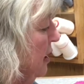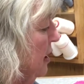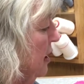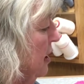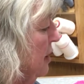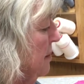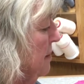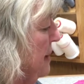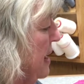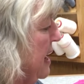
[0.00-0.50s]

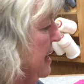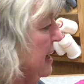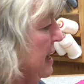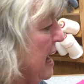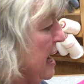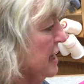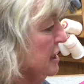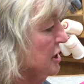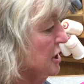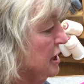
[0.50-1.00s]
by
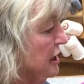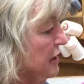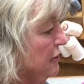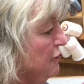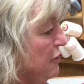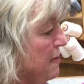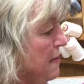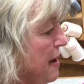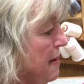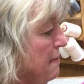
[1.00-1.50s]
actually
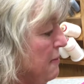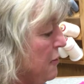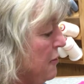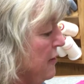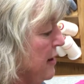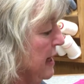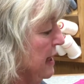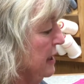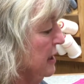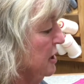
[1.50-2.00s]

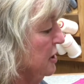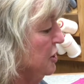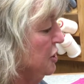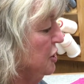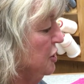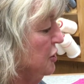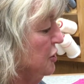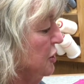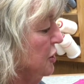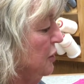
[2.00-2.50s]
remembering
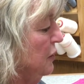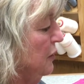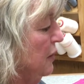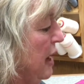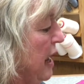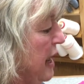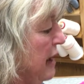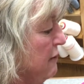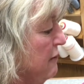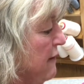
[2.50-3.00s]
to do a
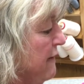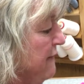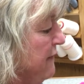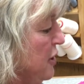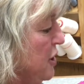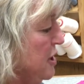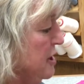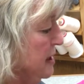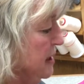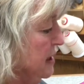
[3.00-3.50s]

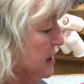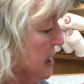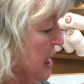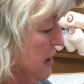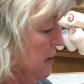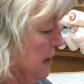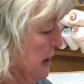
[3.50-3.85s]
reverse sew at the